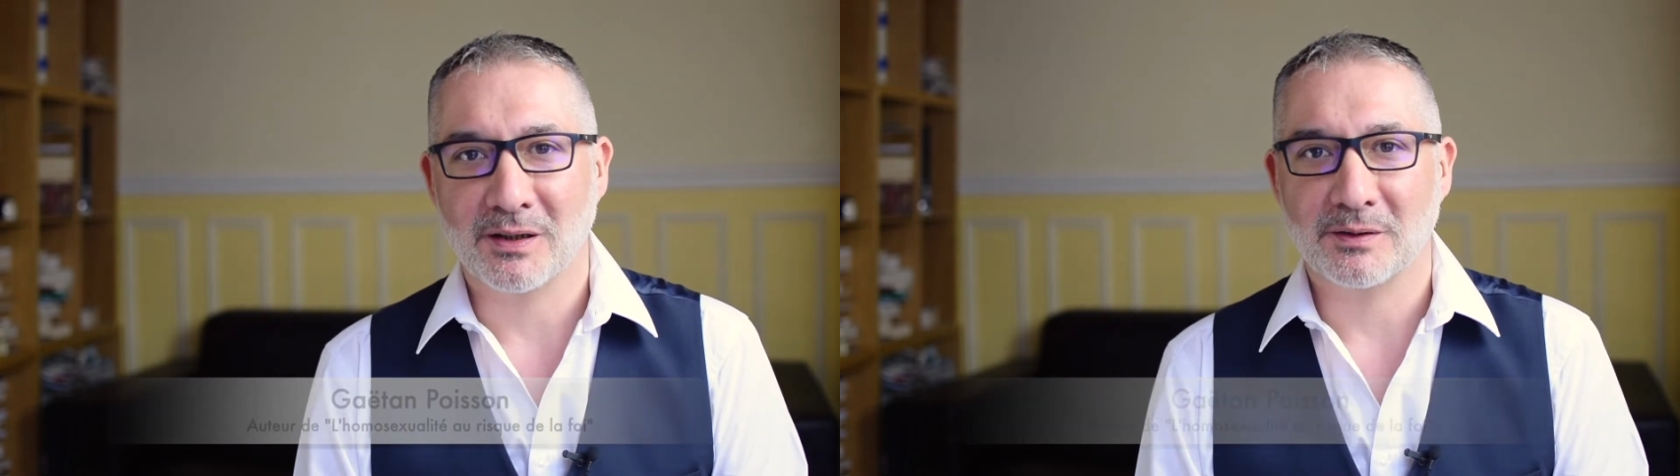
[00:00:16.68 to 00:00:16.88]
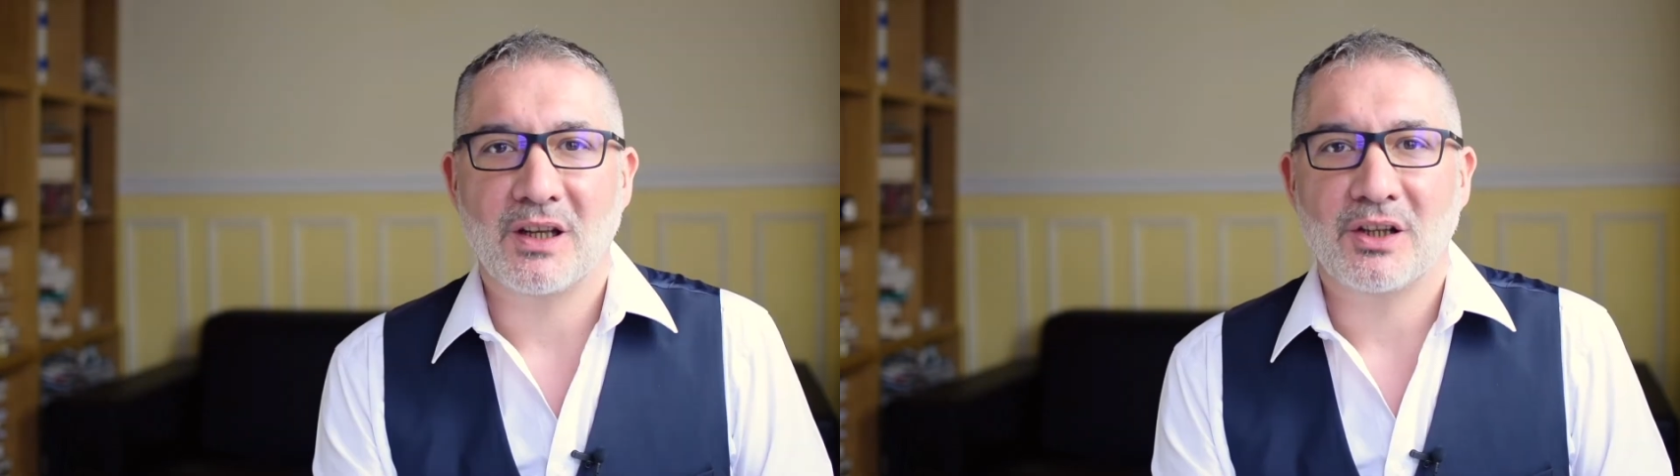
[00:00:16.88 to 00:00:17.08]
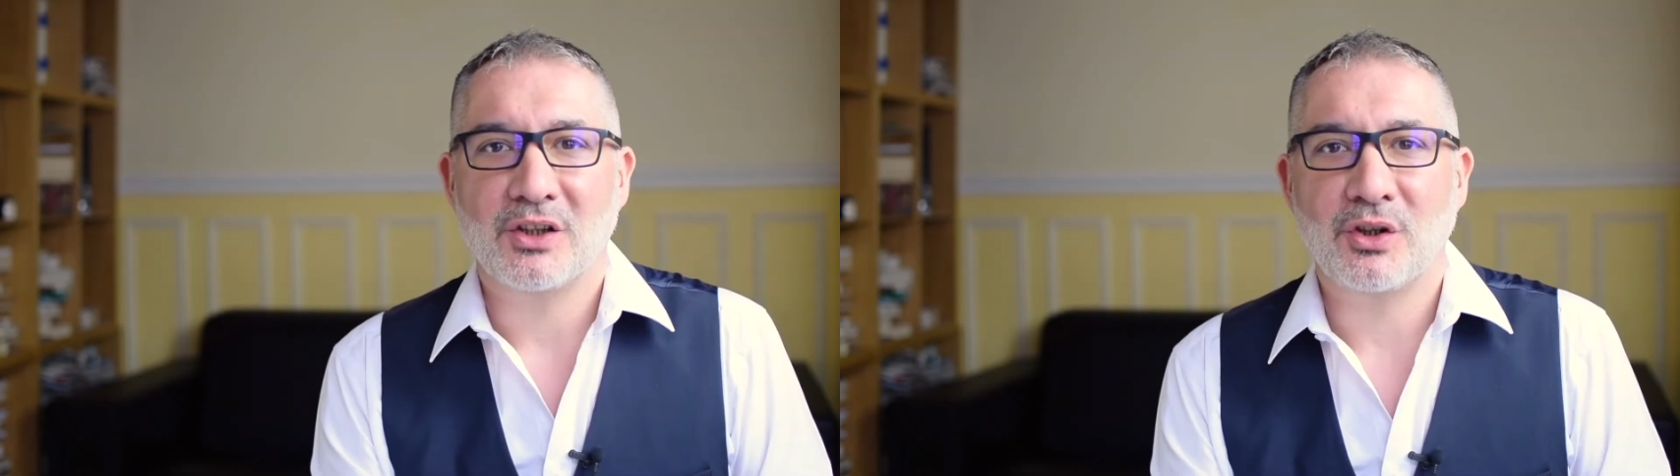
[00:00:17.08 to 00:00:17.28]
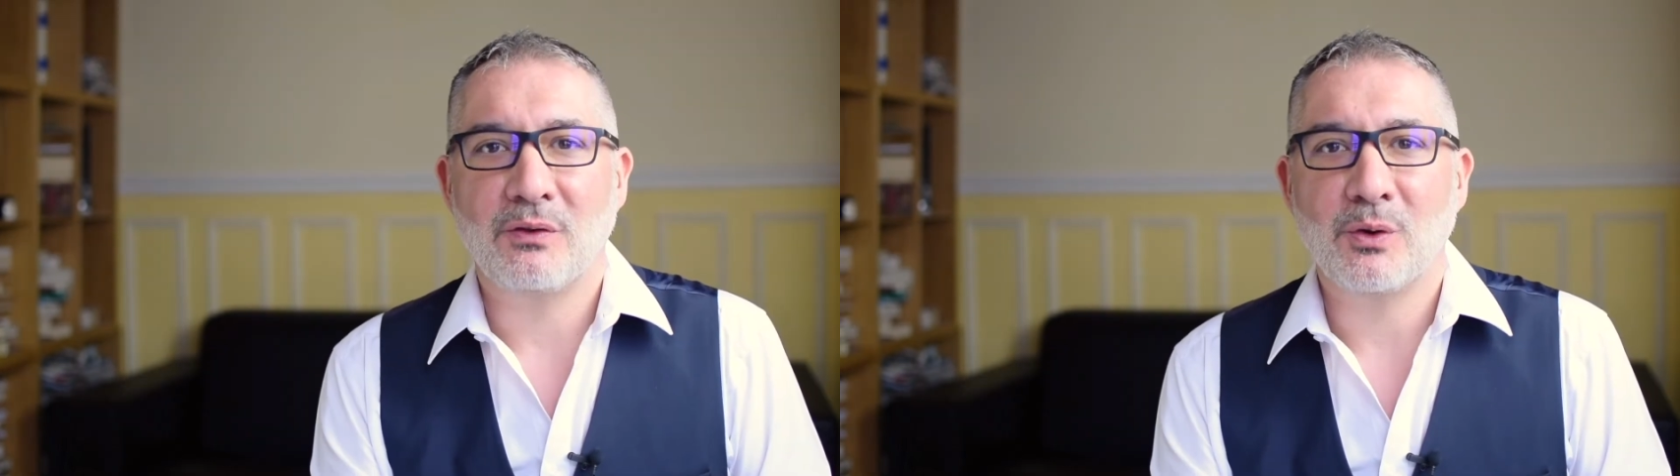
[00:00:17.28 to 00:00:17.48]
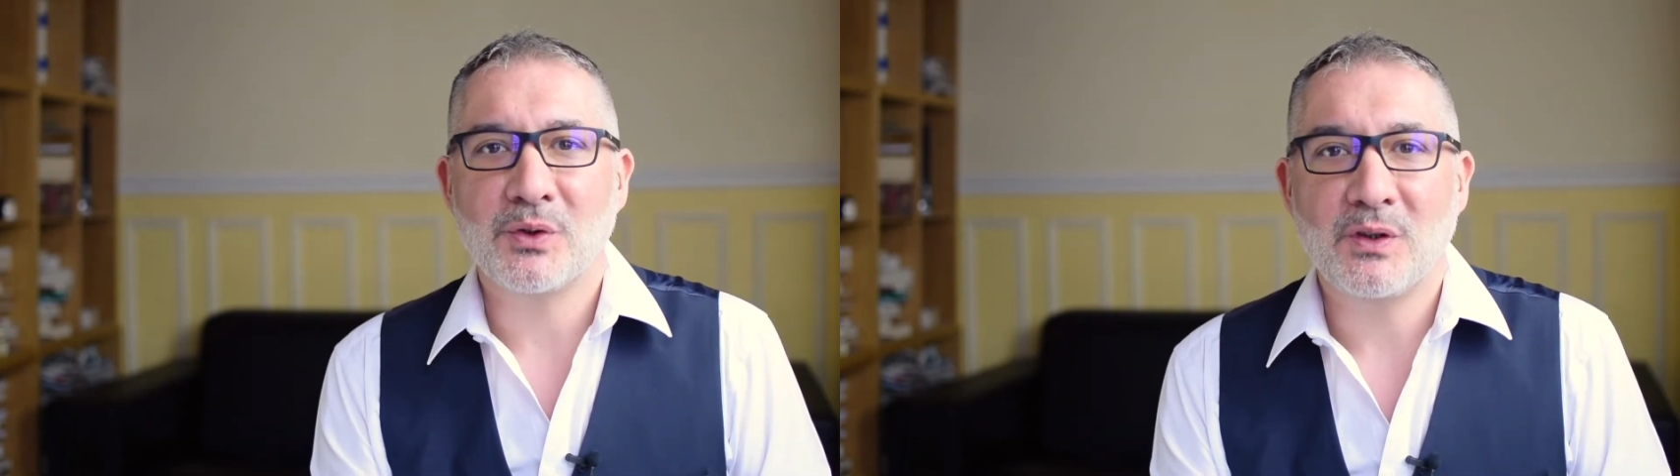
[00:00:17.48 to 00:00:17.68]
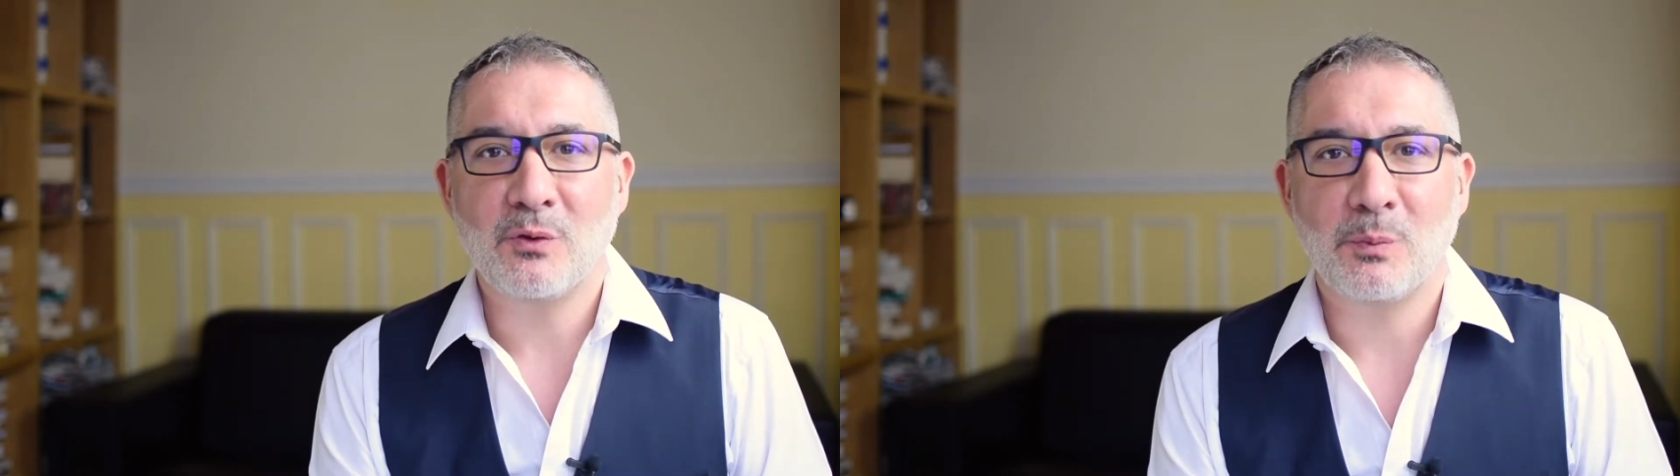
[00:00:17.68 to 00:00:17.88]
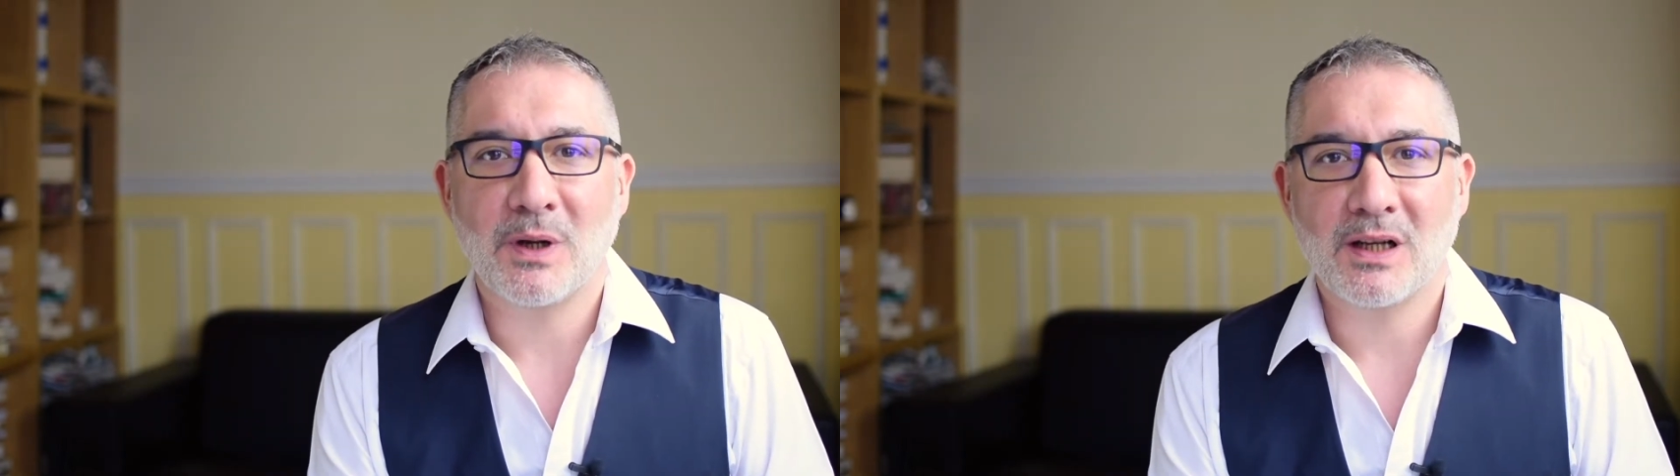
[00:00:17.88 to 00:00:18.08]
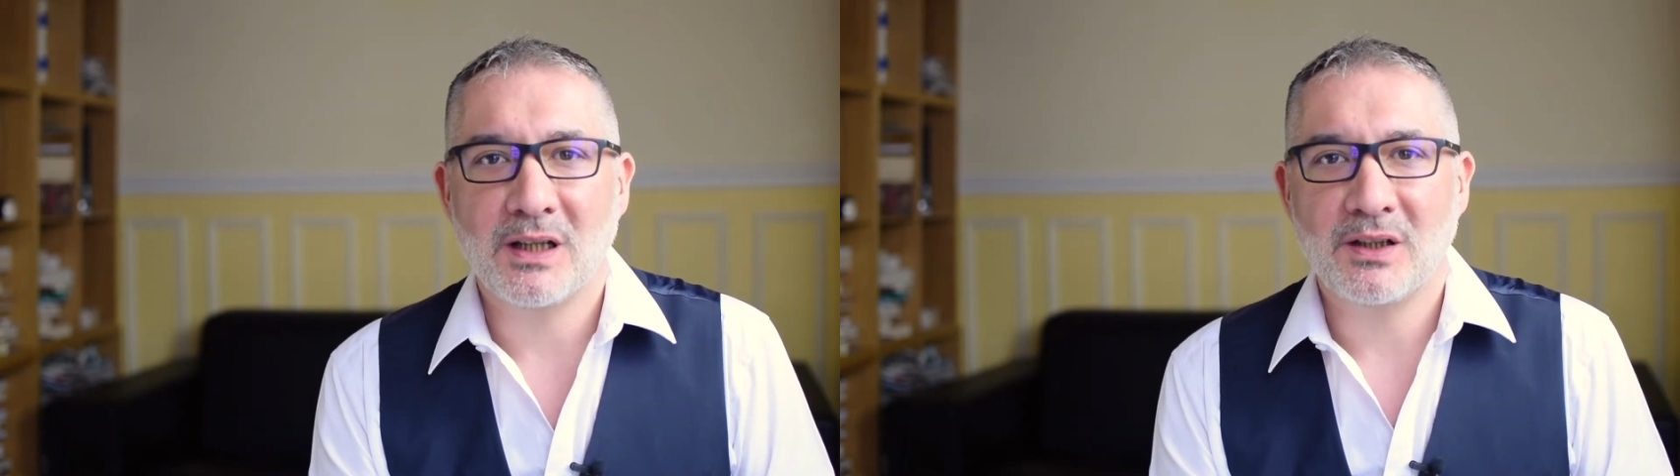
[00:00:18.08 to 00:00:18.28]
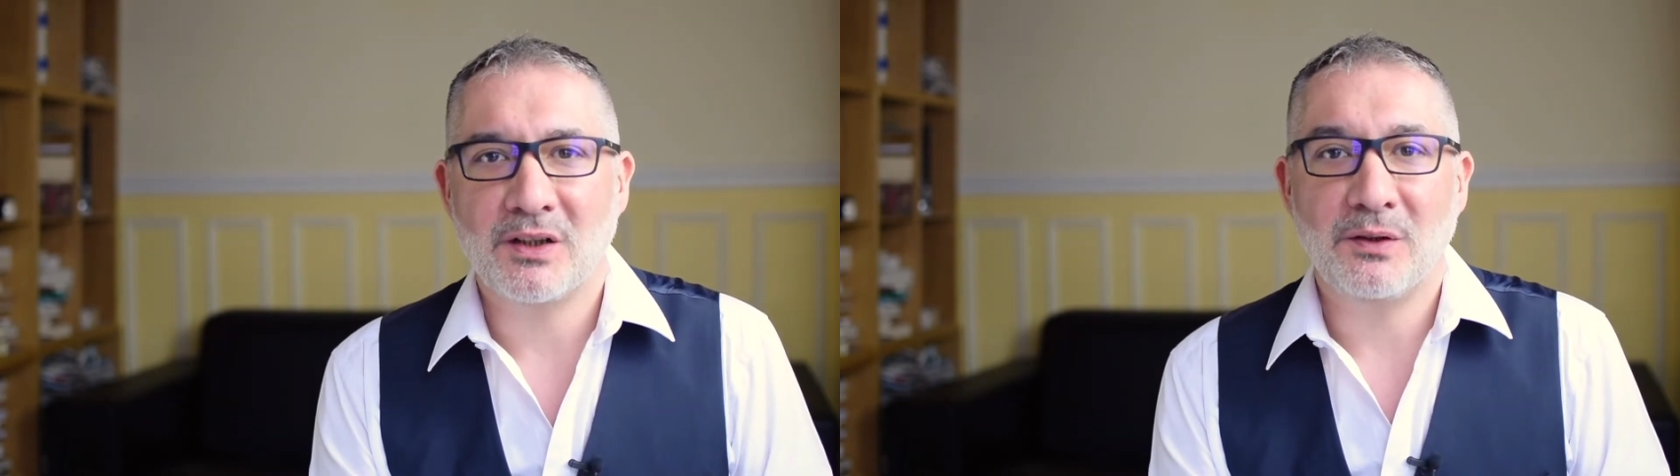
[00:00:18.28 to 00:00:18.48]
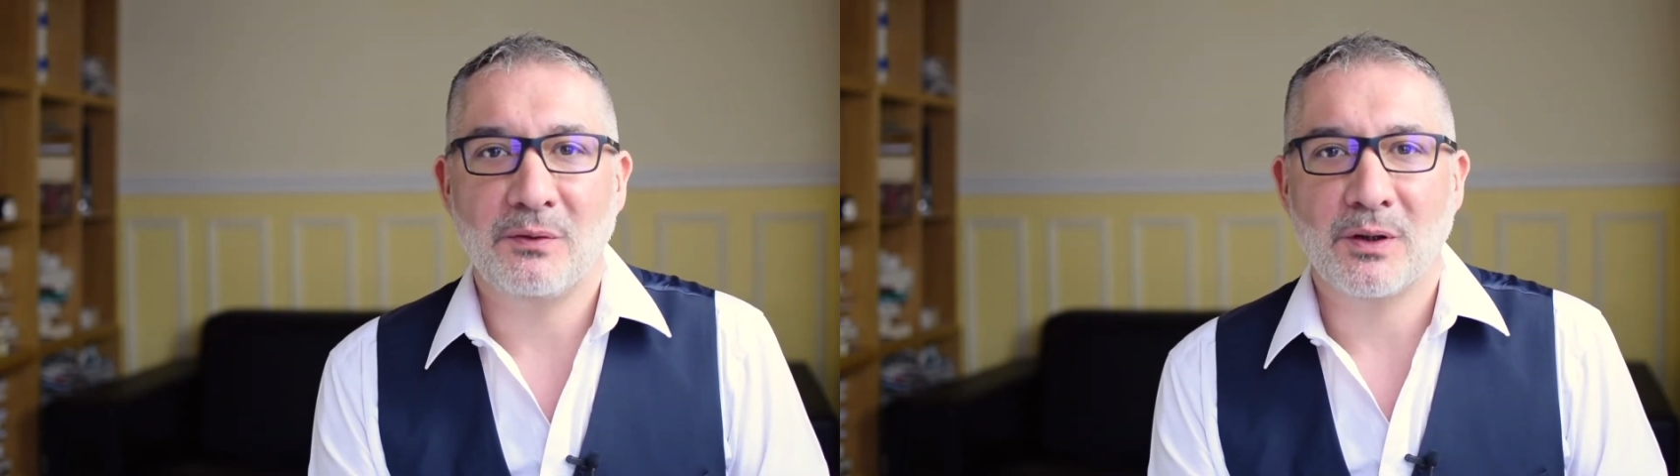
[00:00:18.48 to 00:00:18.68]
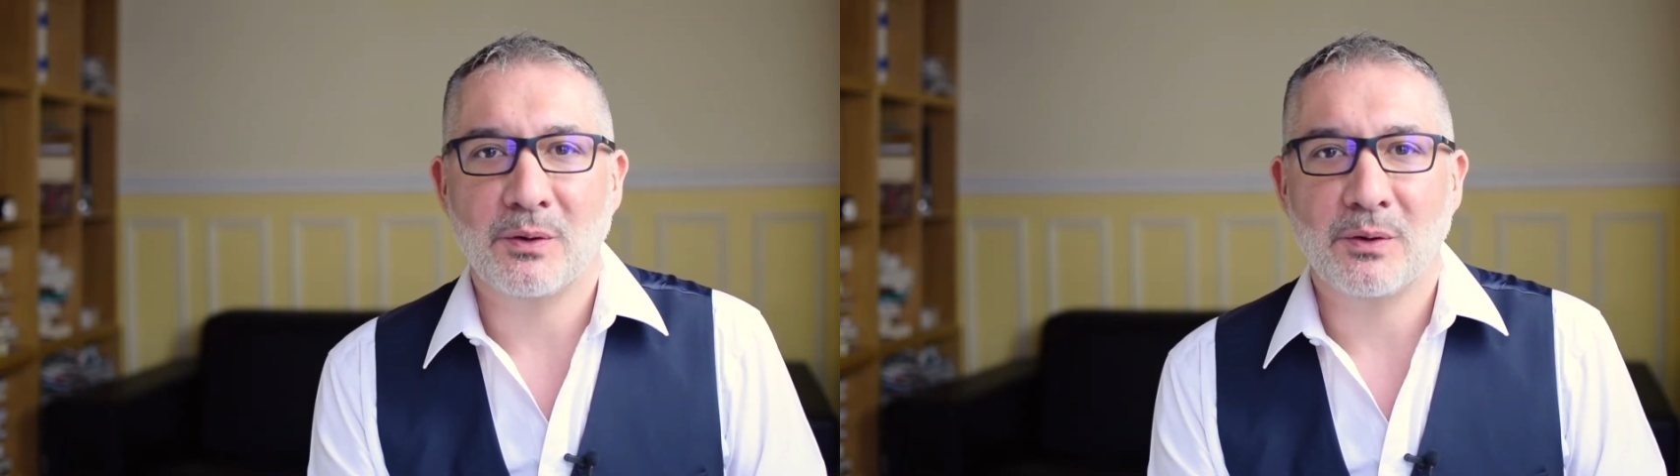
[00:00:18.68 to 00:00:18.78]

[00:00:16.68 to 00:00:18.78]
I will cover the different spiritual discoveries